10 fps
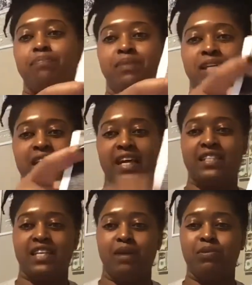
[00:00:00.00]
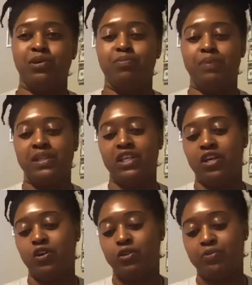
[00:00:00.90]
be like double, but the
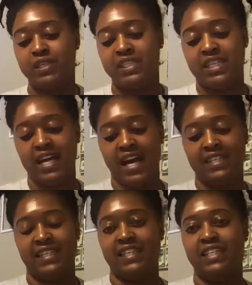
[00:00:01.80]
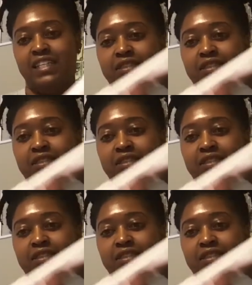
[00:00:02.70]
only reason I didn't